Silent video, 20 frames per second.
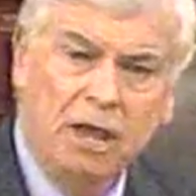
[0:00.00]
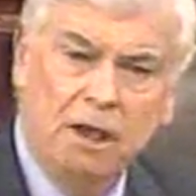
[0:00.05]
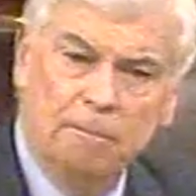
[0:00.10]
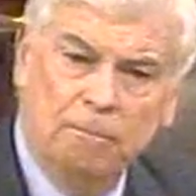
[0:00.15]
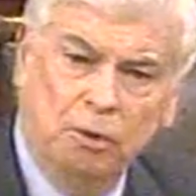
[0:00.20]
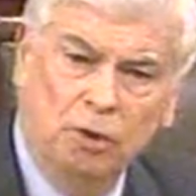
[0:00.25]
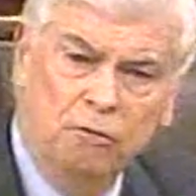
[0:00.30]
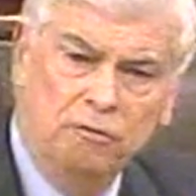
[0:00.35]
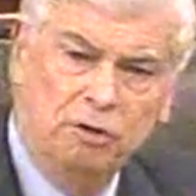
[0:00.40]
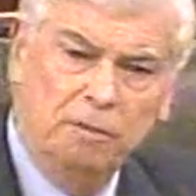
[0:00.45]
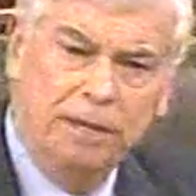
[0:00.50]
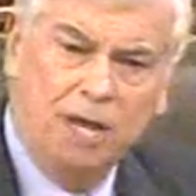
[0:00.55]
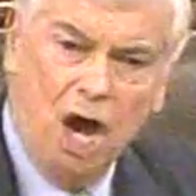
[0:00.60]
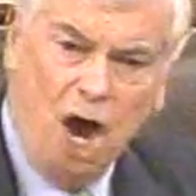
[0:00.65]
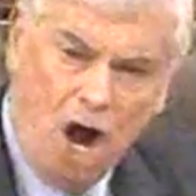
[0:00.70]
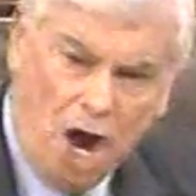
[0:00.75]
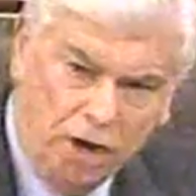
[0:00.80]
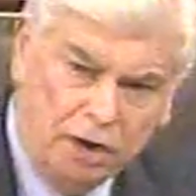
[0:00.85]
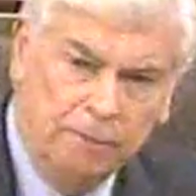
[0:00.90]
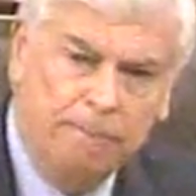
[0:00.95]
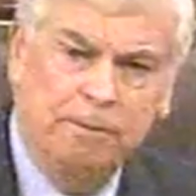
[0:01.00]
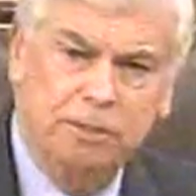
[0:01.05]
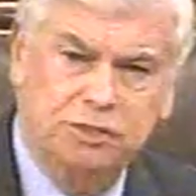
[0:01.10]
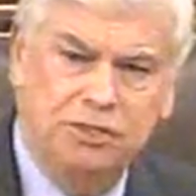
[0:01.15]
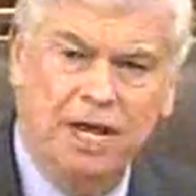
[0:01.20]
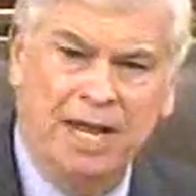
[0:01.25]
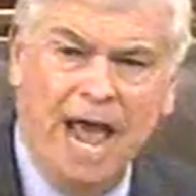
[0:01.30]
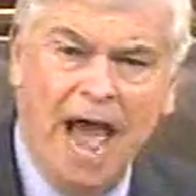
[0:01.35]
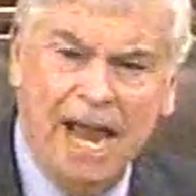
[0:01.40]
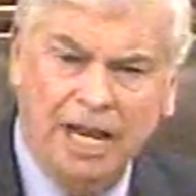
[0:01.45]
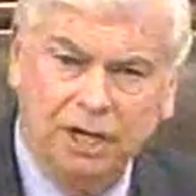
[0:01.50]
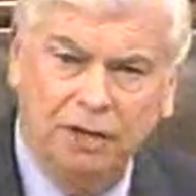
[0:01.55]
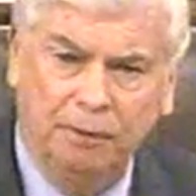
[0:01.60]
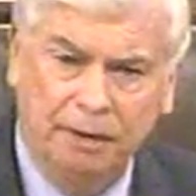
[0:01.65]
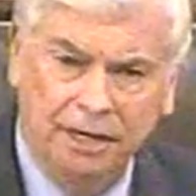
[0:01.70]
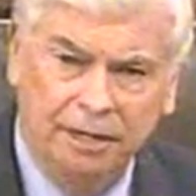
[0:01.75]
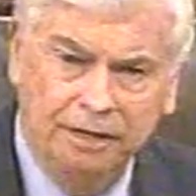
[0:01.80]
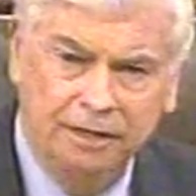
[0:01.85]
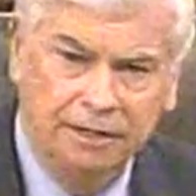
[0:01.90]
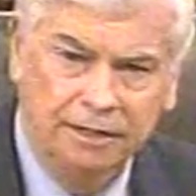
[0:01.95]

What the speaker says: proved to be 100% accurate.